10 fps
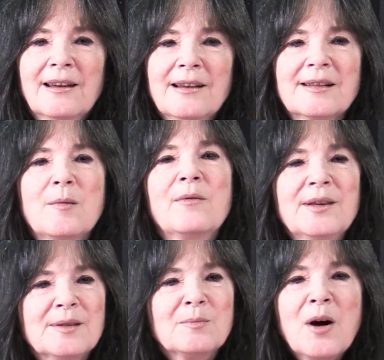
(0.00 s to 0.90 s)
some of
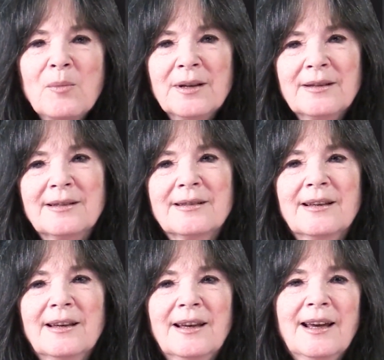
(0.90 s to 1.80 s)
these moments
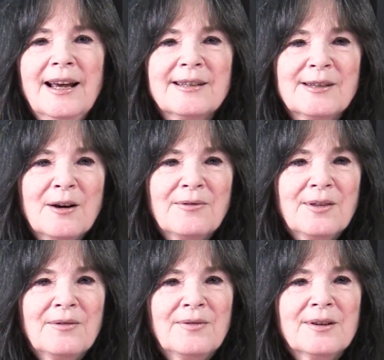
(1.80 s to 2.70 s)
as though for
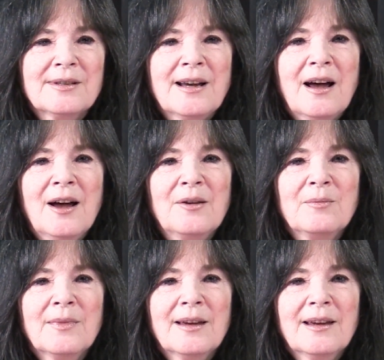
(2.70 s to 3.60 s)
the first time,
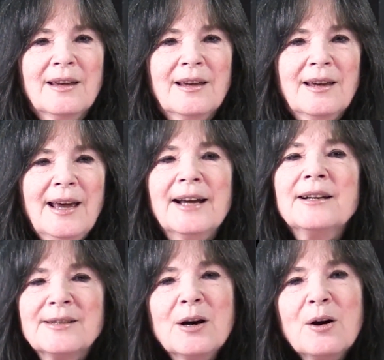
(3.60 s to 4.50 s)
and
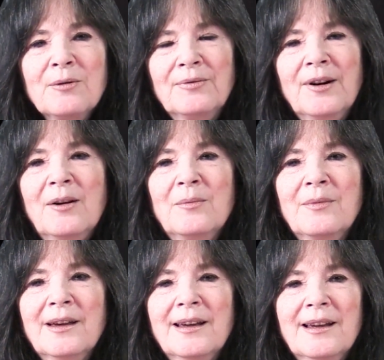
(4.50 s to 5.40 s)
as though from
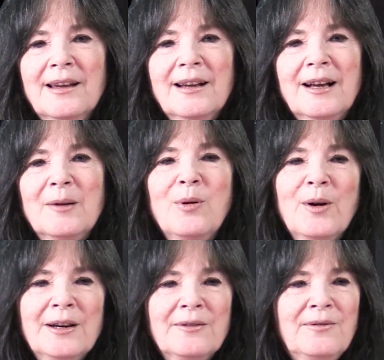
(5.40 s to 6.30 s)
a
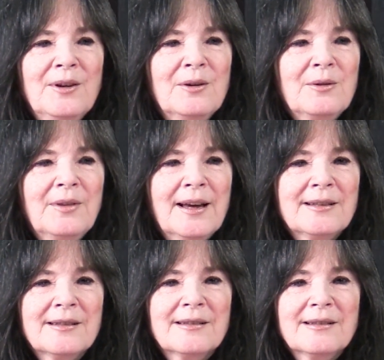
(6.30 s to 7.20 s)
point of view
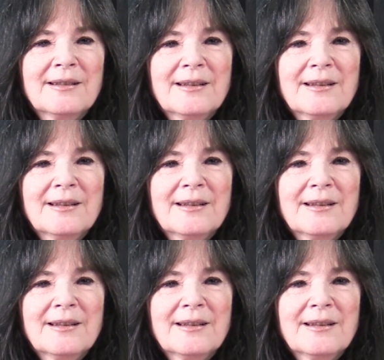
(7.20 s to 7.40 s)
that's,